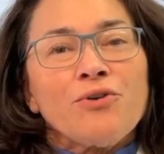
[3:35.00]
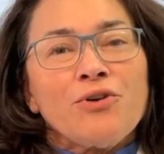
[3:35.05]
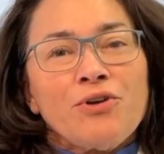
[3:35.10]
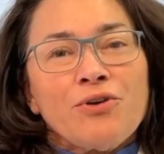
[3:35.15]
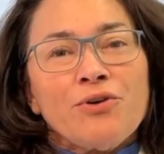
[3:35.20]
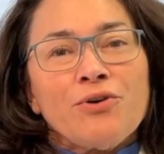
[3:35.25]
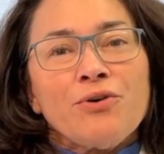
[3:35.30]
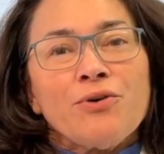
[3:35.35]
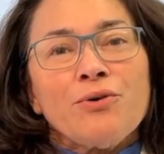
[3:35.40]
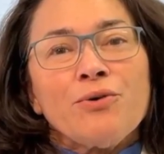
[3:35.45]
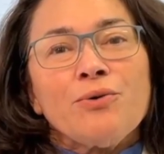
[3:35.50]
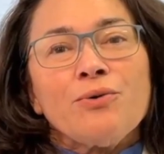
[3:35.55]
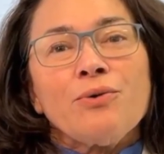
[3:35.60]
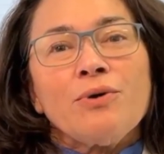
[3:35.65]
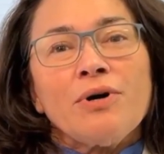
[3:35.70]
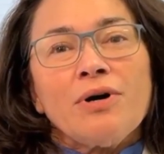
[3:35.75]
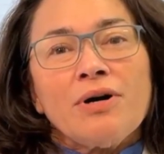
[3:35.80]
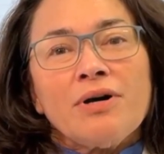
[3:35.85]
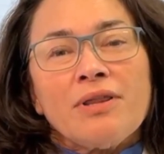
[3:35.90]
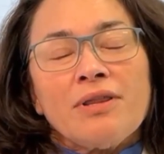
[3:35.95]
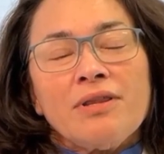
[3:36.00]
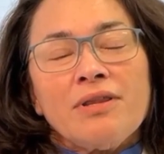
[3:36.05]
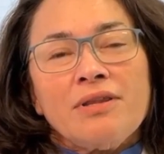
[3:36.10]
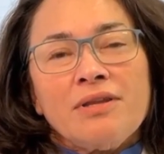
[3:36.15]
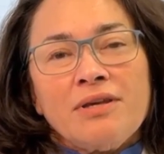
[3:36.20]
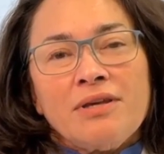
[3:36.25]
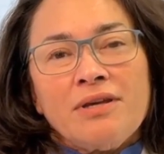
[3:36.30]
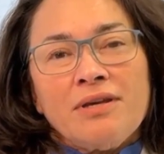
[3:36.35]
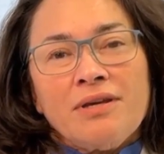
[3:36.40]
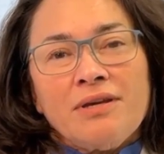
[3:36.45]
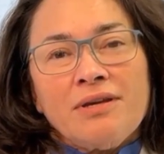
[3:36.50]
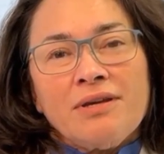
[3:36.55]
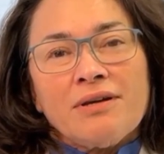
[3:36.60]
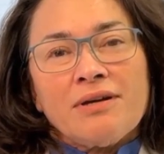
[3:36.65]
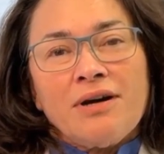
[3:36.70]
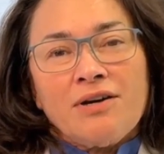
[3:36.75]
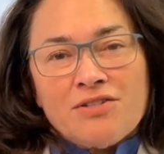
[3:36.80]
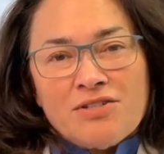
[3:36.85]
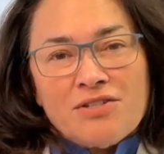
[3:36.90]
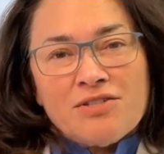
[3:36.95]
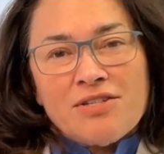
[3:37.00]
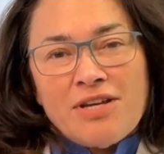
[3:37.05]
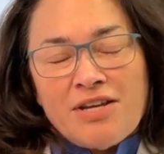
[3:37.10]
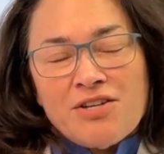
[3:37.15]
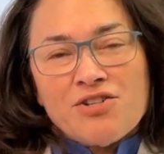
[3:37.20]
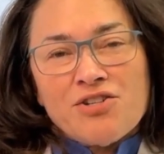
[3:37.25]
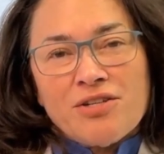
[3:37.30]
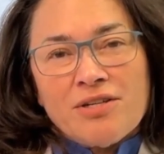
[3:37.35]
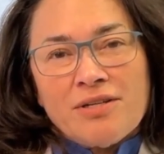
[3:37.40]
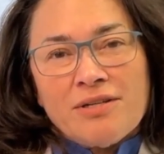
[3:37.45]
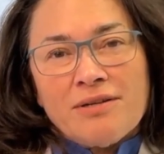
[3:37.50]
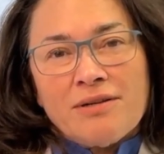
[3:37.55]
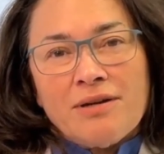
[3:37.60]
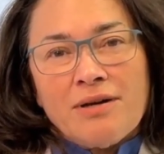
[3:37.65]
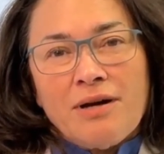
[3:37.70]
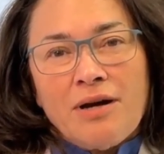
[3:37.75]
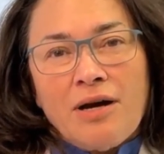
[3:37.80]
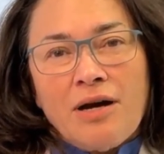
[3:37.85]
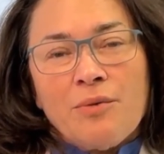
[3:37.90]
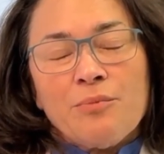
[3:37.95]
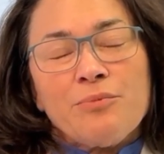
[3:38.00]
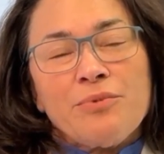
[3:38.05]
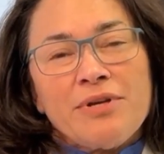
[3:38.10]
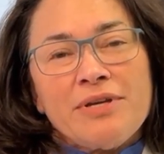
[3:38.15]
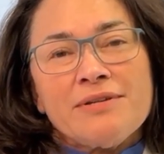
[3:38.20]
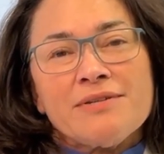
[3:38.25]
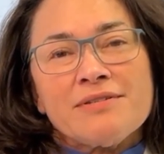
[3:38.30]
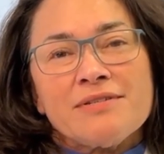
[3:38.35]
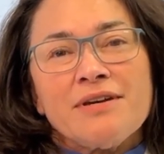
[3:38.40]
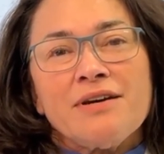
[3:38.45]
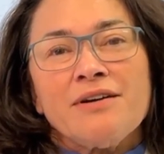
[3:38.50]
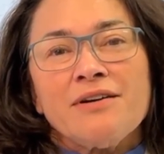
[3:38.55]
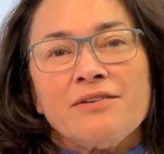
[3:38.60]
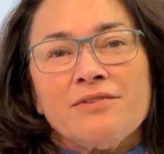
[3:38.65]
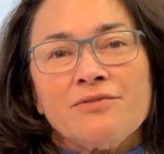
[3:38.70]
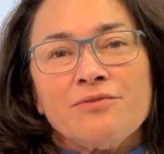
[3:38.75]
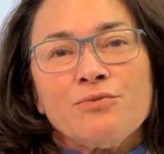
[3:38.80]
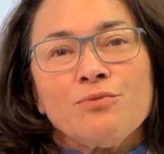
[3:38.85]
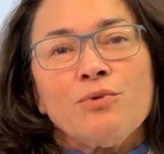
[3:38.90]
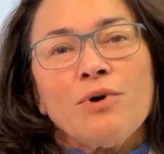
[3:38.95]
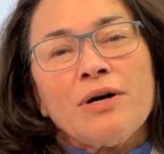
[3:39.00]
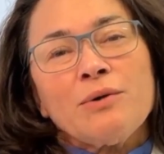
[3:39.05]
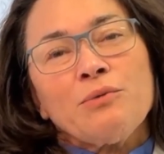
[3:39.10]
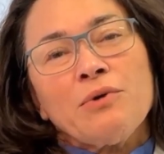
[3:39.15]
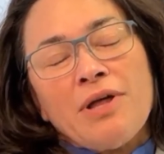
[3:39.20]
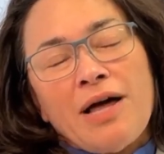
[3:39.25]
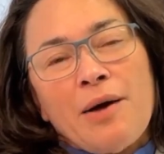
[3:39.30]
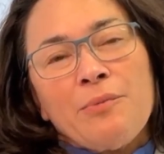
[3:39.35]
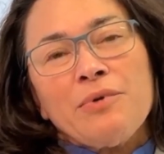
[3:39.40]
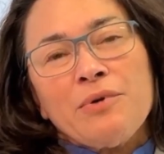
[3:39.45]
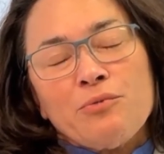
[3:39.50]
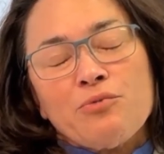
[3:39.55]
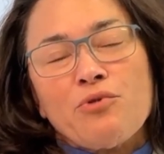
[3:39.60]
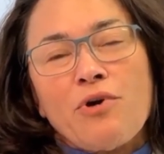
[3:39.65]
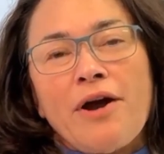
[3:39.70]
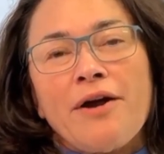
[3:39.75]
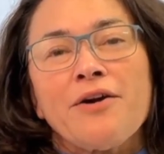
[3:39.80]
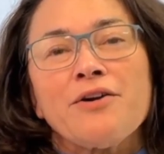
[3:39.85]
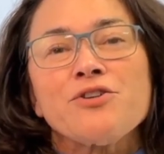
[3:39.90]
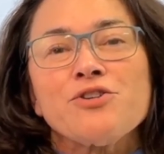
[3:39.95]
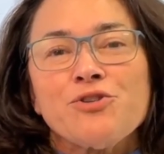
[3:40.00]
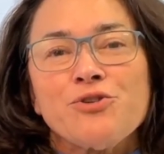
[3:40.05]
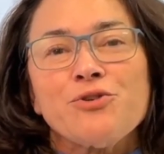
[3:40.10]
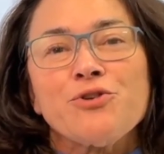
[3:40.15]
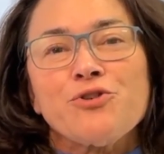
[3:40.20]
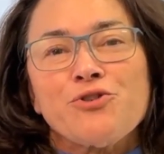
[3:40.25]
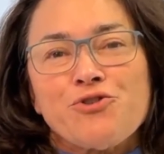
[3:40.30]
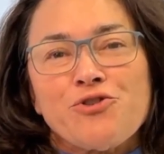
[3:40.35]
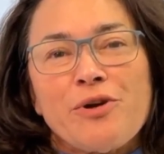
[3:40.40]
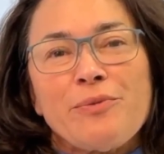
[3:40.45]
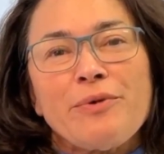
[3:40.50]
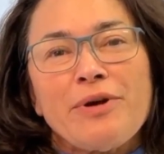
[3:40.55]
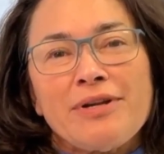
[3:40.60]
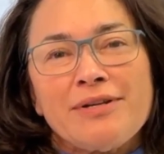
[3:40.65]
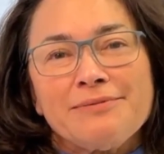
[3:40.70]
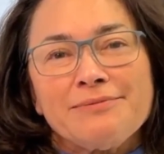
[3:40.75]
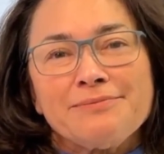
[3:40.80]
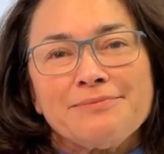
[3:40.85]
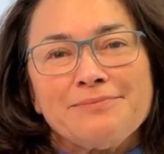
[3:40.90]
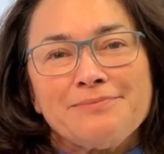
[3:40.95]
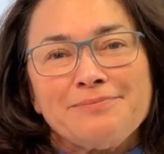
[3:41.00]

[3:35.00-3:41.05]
you the consultation piece of what will happen prior to your treatment.